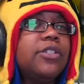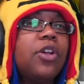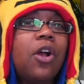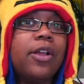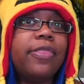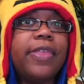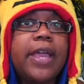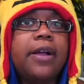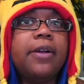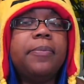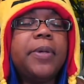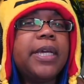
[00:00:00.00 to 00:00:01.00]
aren't
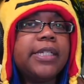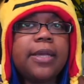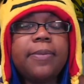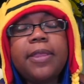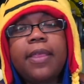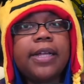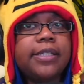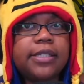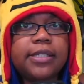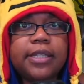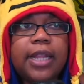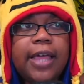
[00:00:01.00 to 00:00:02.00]
there because i mean
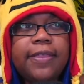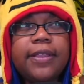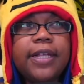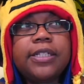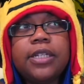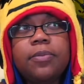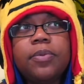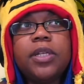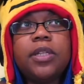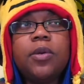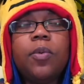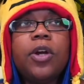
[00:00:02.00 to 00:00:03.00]
that's i think that's
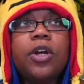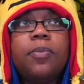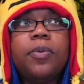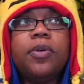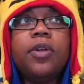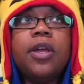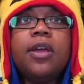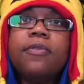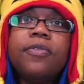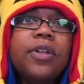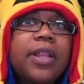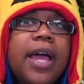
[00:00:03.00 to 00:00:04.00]
completely workable
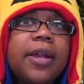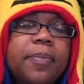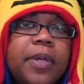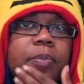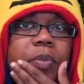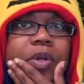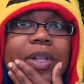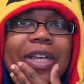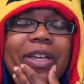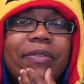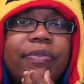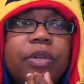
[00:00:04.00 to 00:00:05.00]
for a lot of people
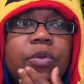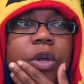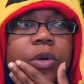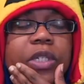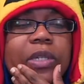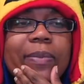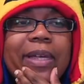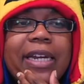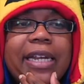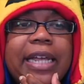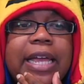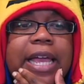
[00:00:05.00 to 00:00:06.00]
like if you know
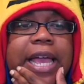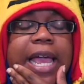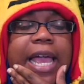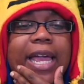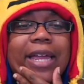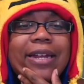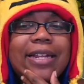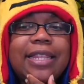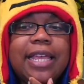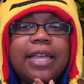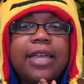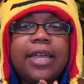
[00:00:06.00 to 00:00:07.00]
somebody and
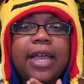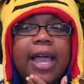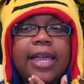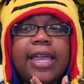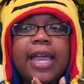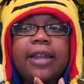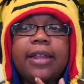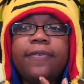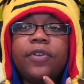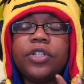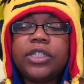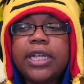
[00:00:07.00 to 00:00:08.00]
they I get if
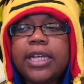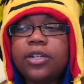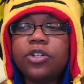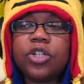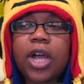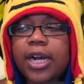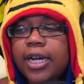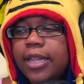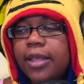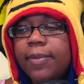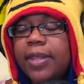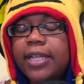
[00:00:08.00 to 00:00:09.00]
you're seeing you're talking to
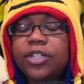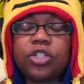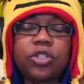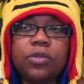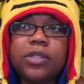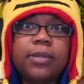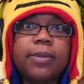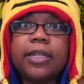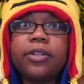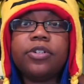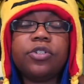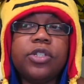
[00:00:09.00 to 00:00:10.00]
them and they just don't seem like
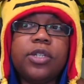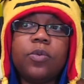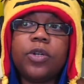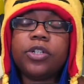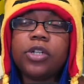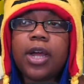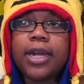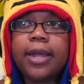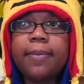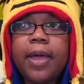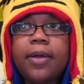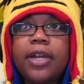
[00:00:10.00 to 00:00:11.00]
they're interested in what you're talking
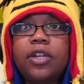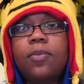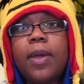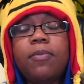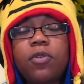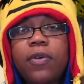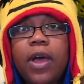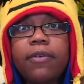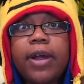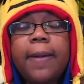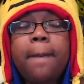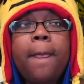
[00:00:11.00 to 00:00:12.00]
about and you might move on,
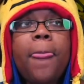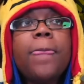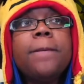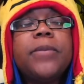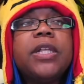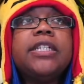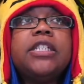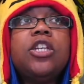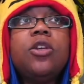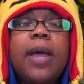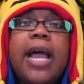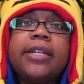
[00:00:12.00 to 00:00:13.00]
right? But let's say
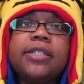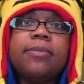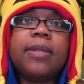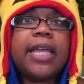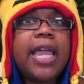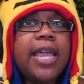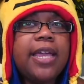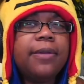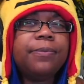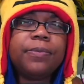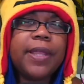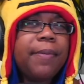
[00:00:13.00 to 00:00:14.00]
you ask them like, "Hey,
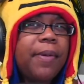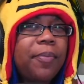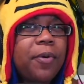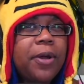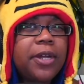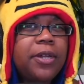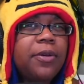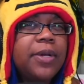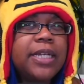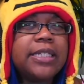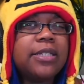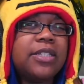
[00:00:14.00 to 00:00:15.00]
am I boring you?
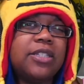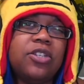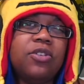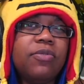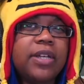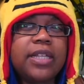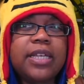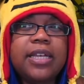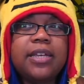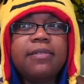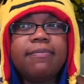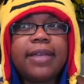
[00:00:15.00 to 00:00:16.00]
Is do you
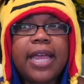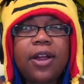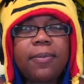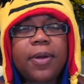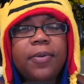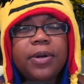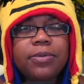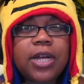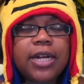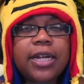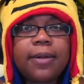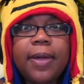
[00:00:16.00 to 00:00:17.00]
really care about what I'm
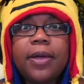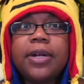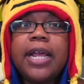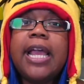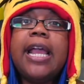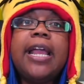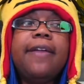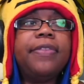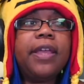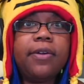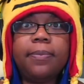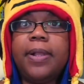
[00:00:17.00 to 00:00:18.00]
talking about?" If
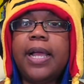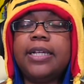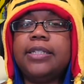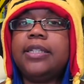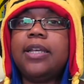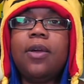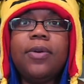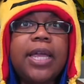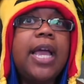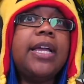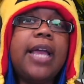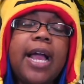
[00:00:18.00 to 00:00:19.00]
they reply and say, "Oh
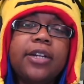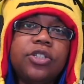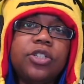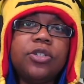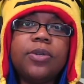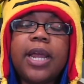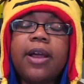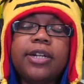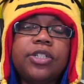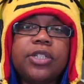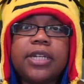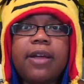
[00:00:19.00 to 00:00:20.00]
yeah, I actually do care. I
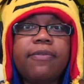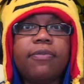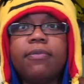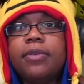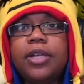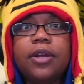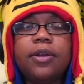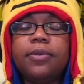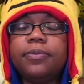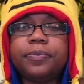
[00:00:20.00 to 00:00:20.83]
just have, you know,